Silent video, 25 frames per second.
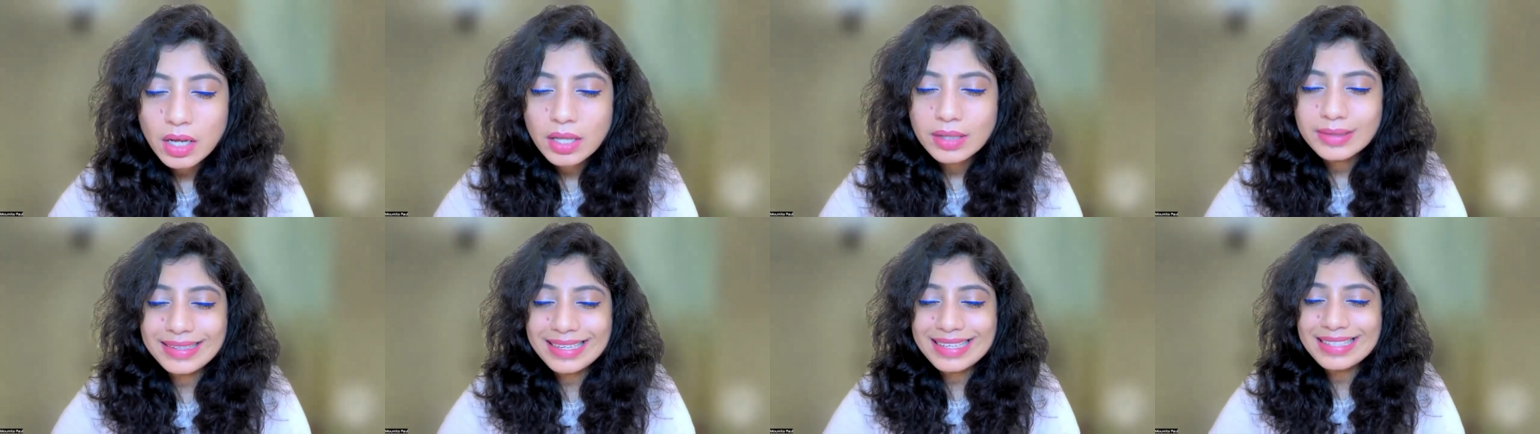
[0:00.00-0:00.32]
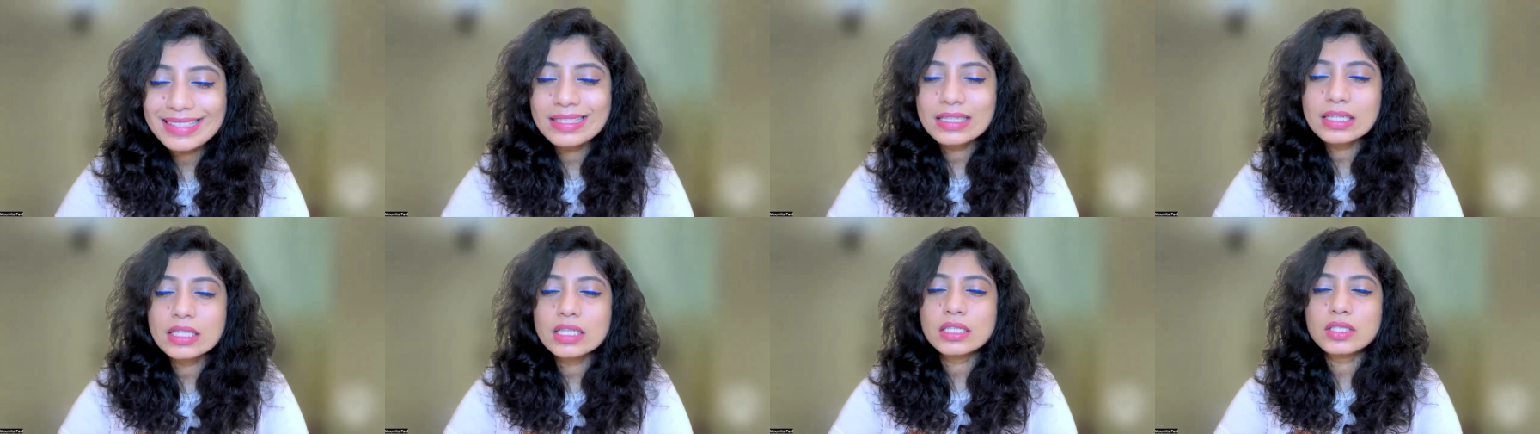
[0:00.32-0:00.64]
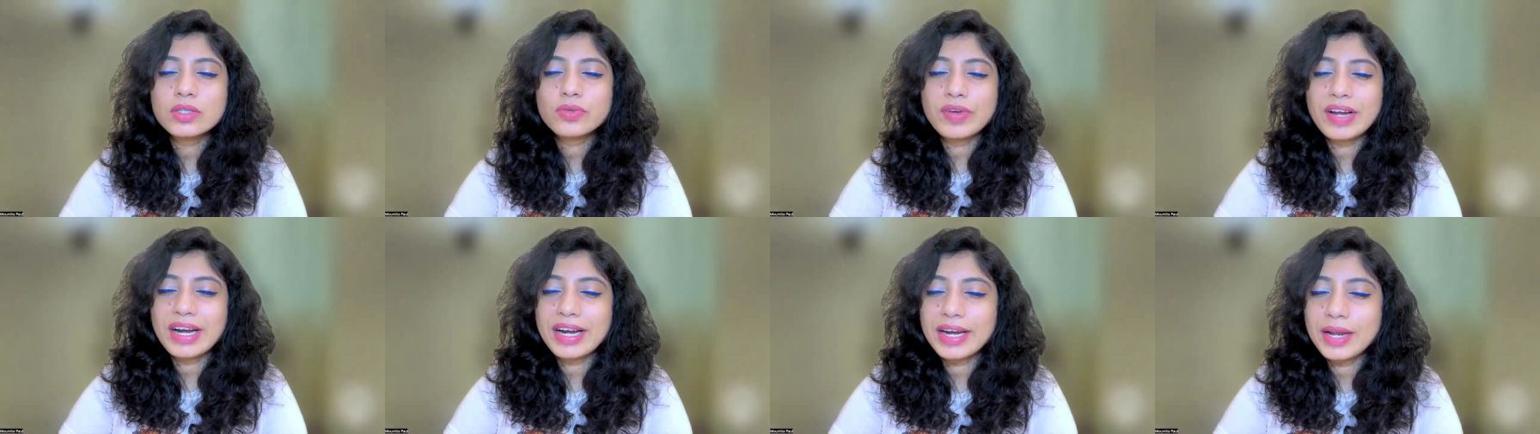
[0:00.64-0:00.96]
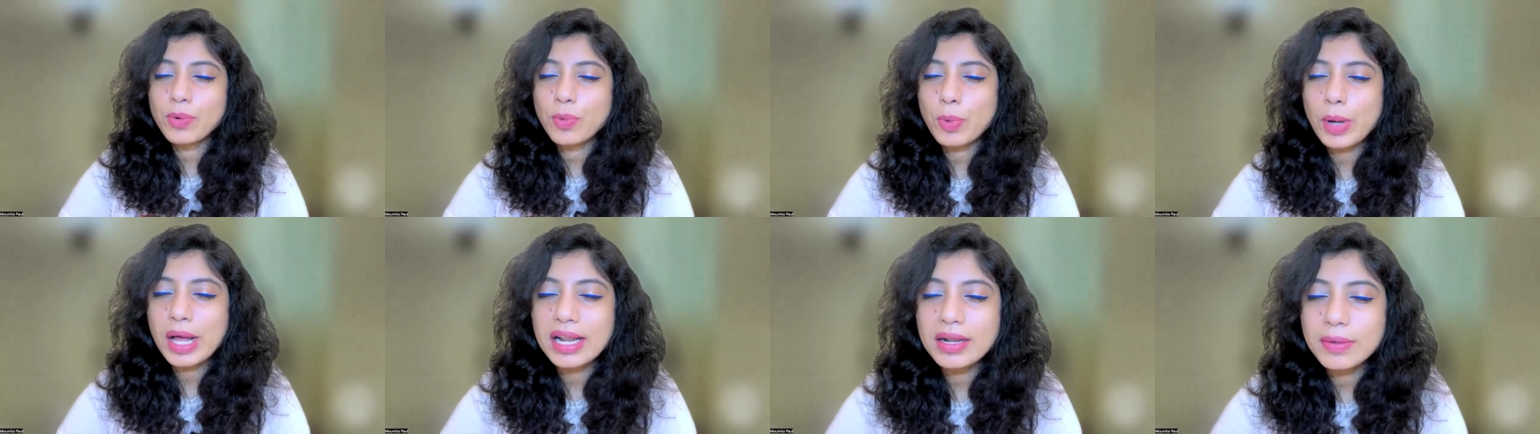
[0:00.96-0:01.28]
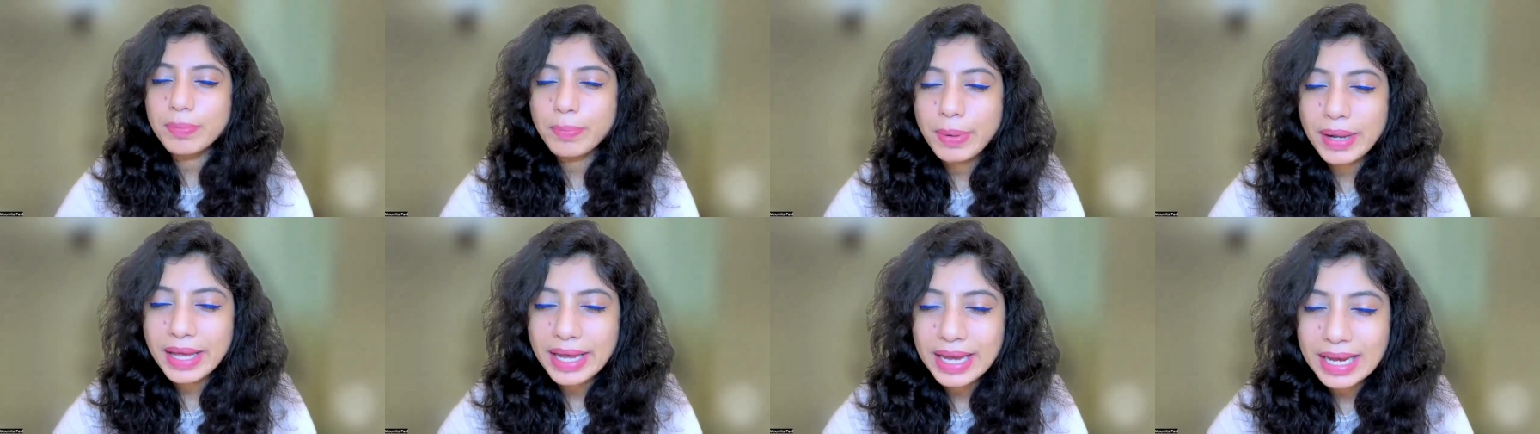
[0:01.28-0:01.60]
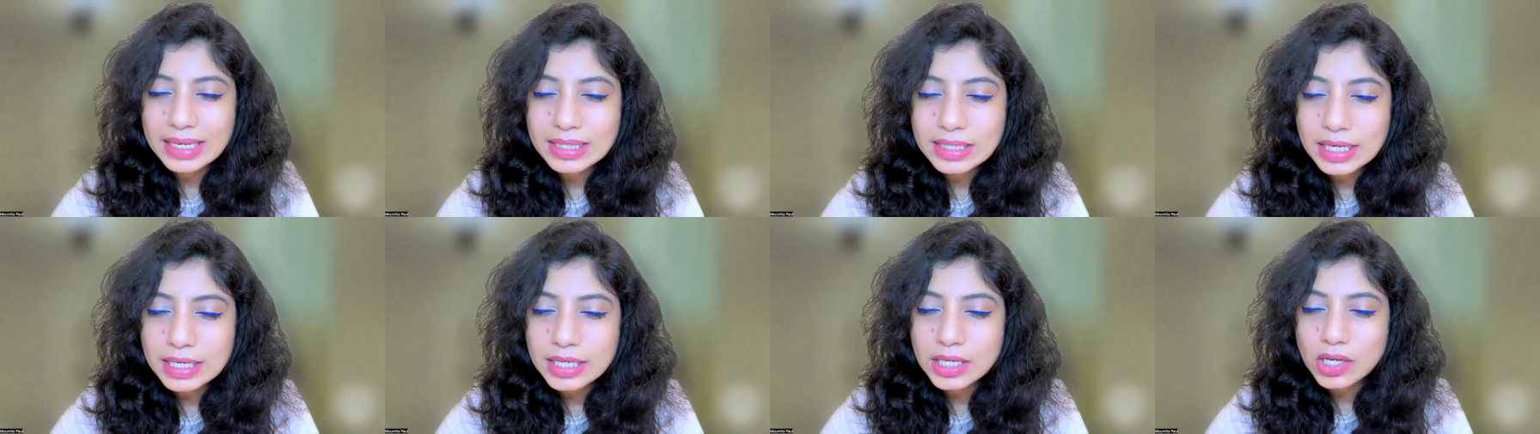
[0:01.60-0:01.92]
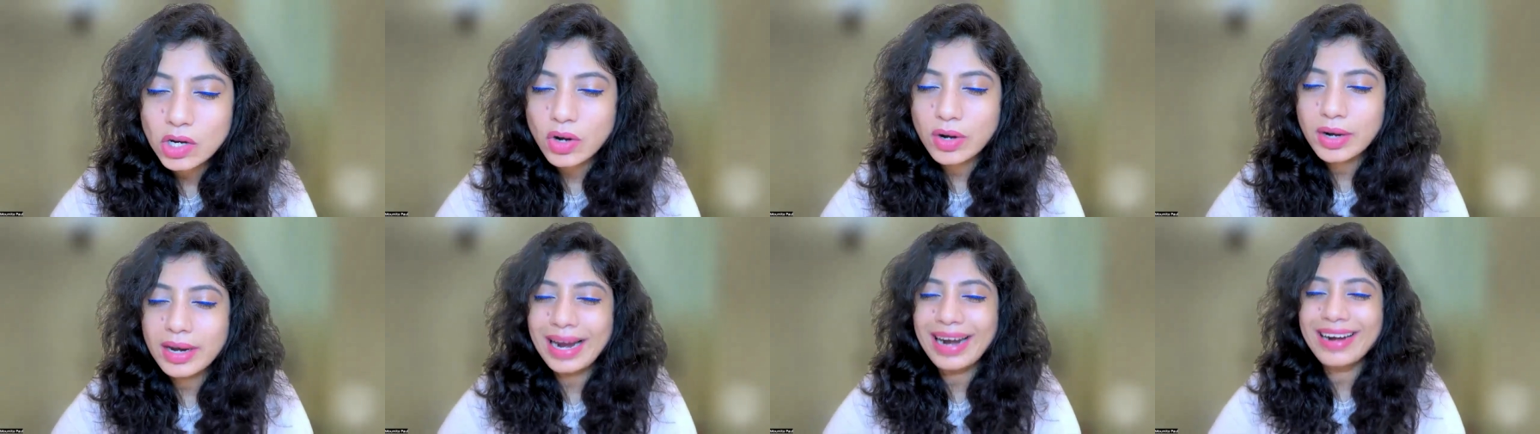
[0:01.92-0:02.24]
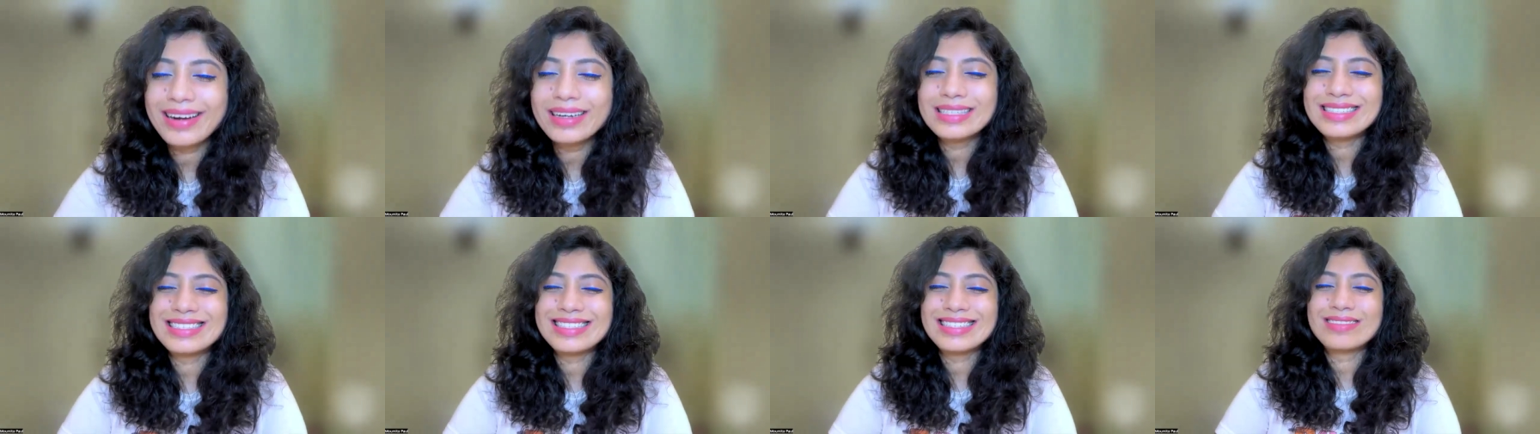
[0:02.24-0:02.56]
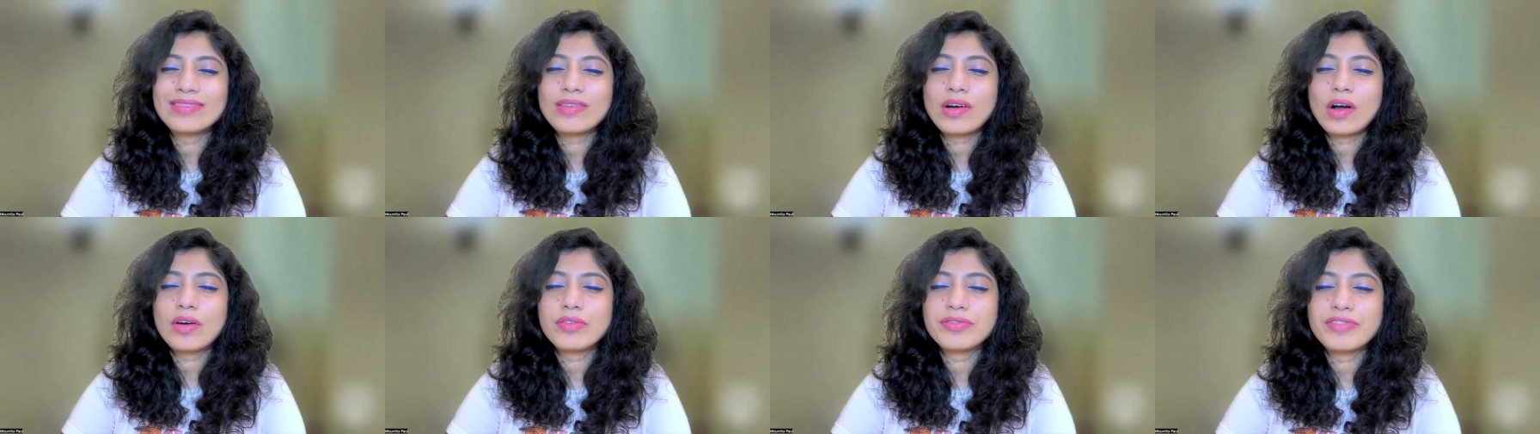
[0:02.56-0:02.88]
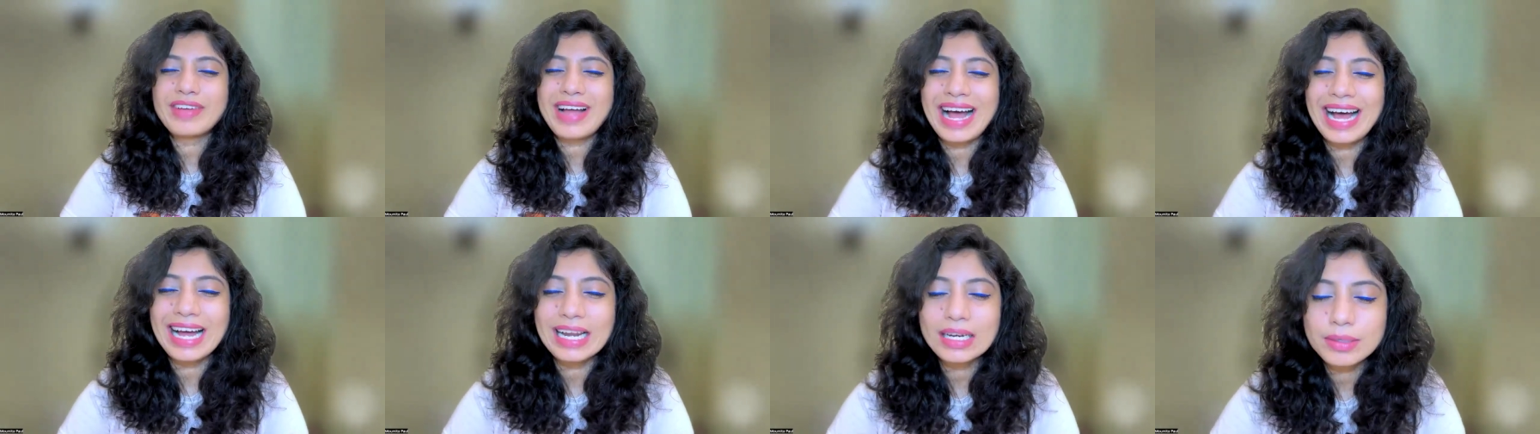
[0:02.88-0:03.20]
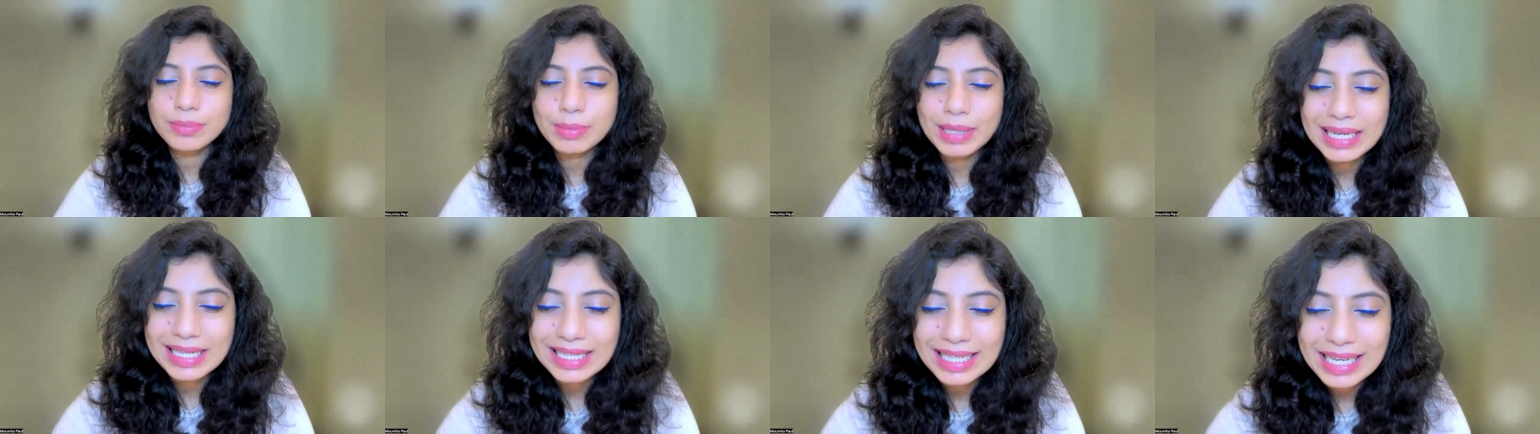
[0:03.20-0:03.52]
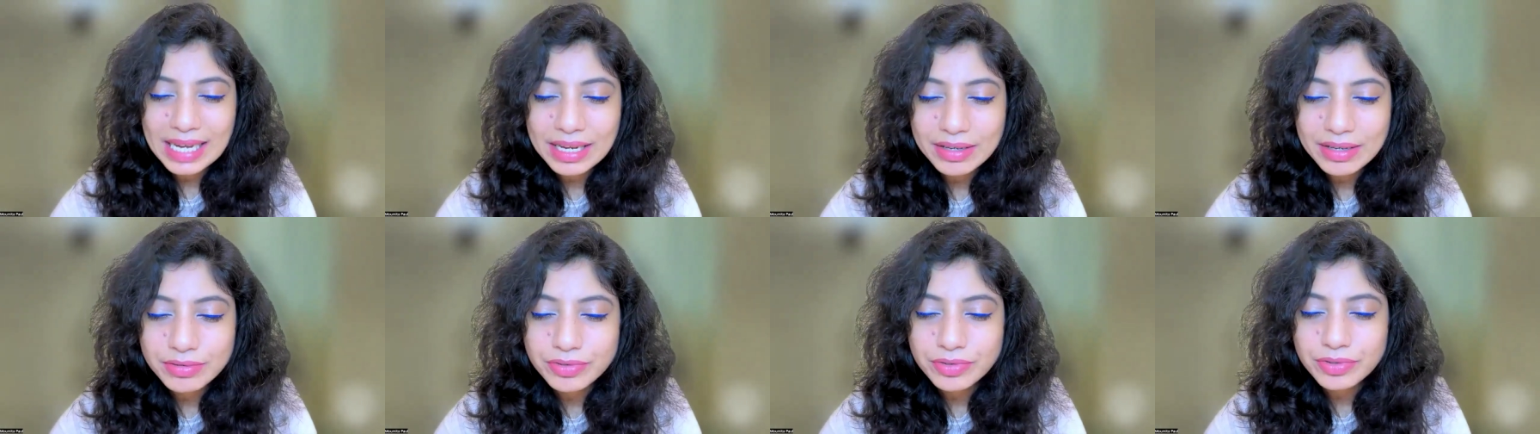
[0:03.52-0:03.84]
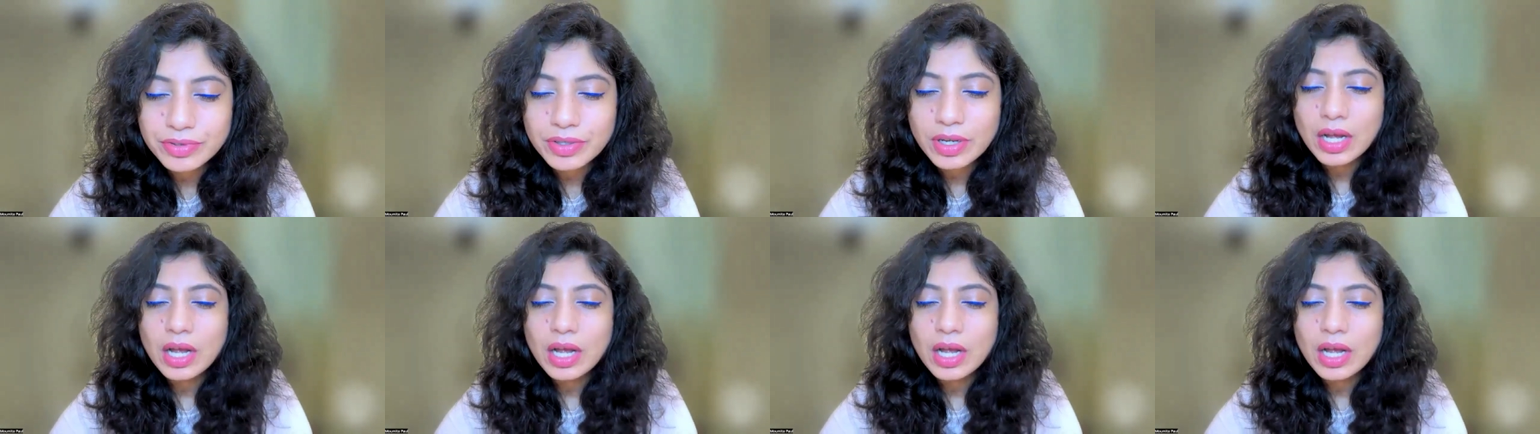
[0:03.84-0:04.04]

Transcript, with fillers: this is very well played in your narrative of adam and eve